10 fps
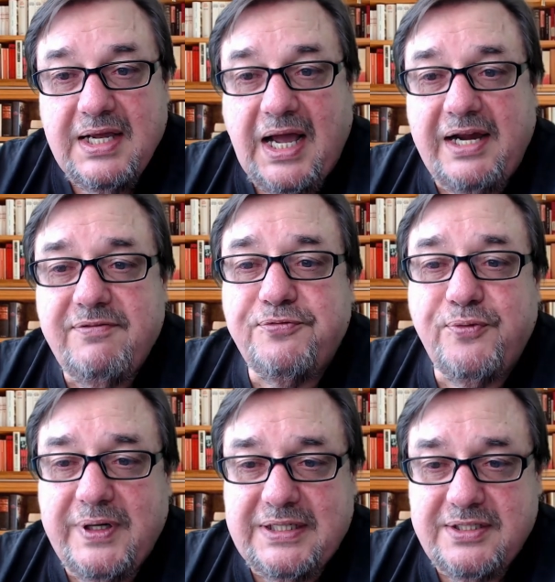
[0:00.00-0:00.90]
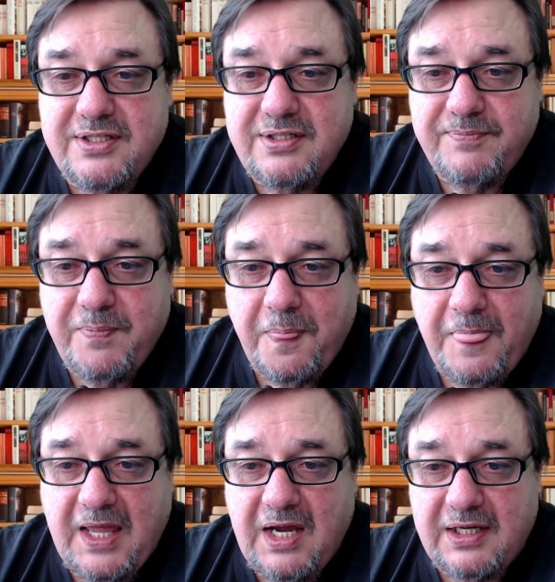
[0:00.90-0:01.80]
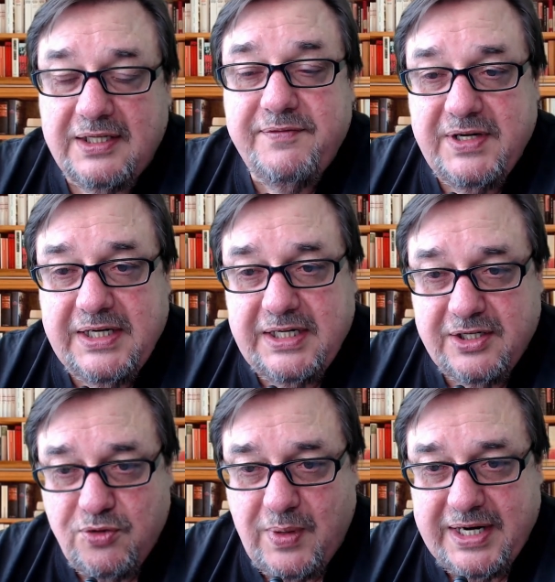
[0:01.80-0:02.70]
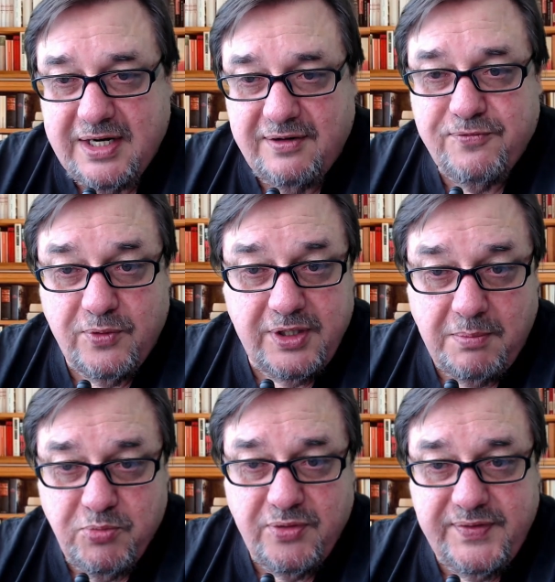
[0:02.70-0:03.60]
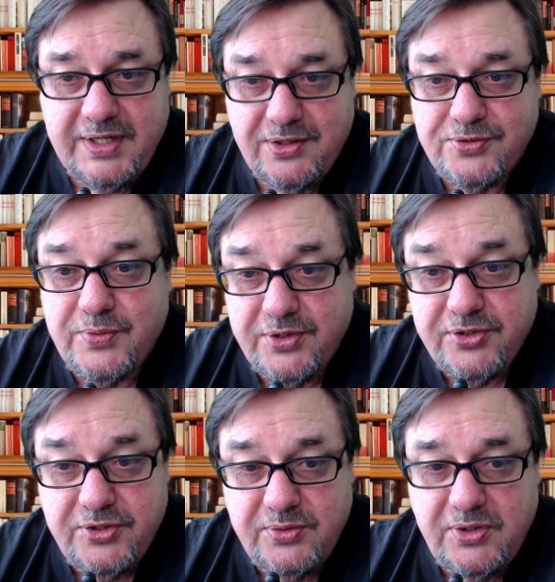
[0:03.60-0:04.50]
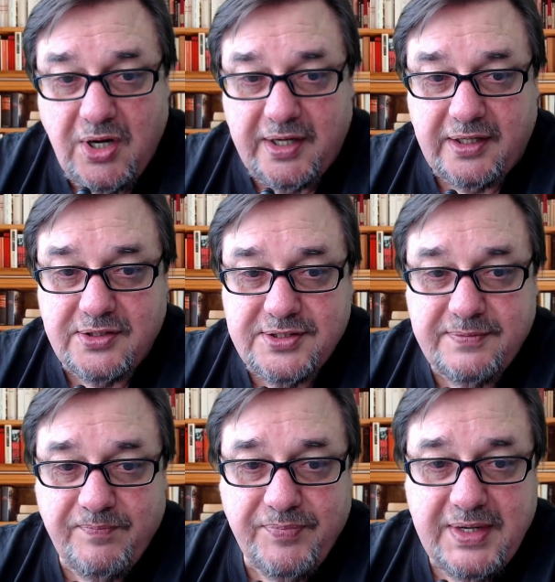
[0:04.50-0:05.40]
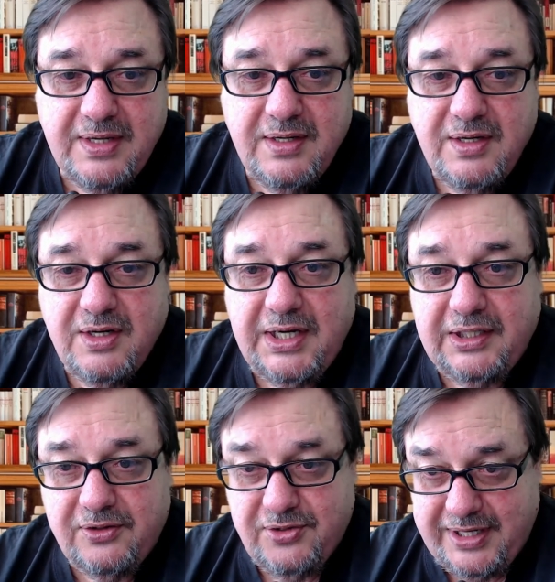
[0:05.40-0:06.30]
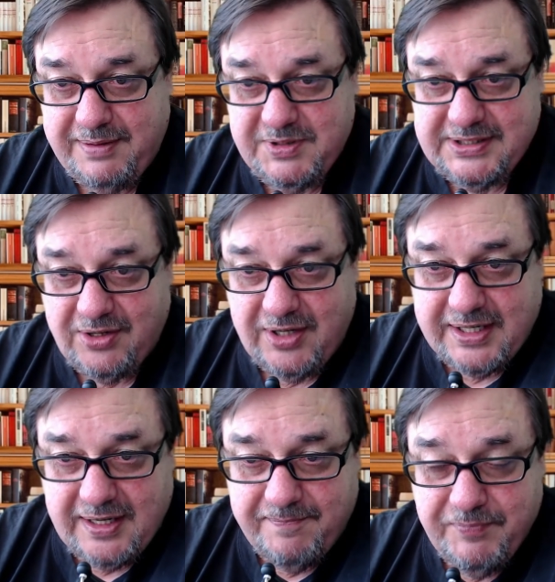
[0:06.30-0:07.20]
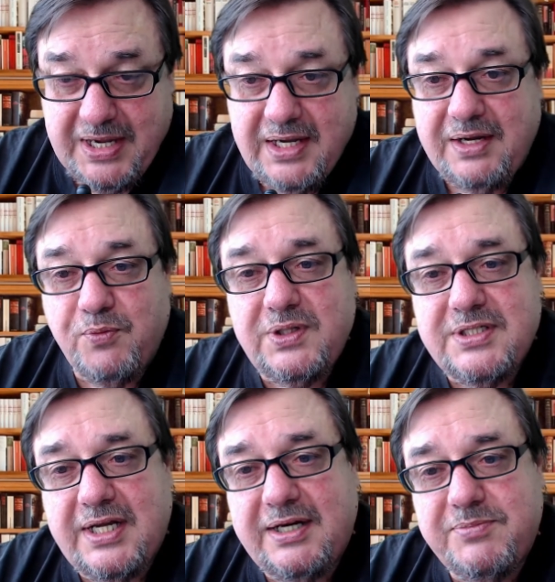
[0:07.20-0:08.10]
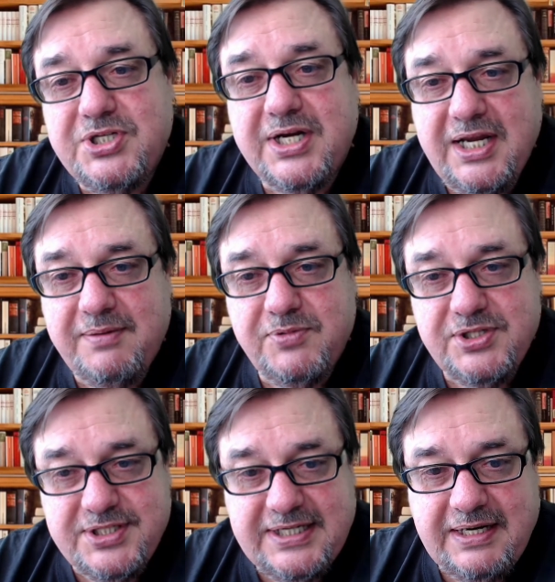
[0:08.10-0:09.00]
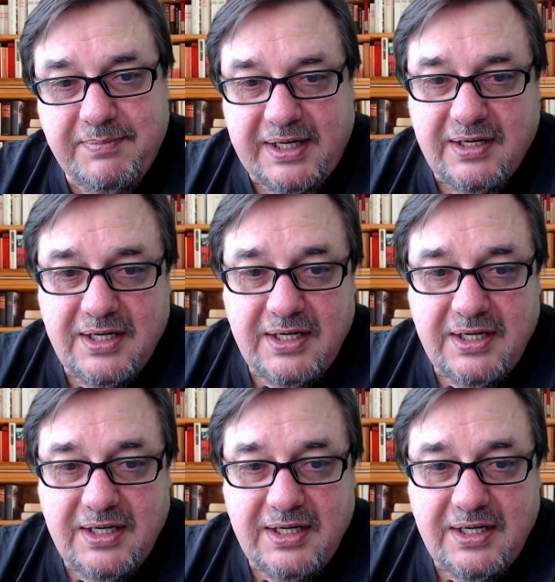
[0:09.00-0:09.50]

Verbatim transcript: I have a friend living in Cuenca for a number of years with her 2 daughters, and her name is Erica. And one time she came to see me.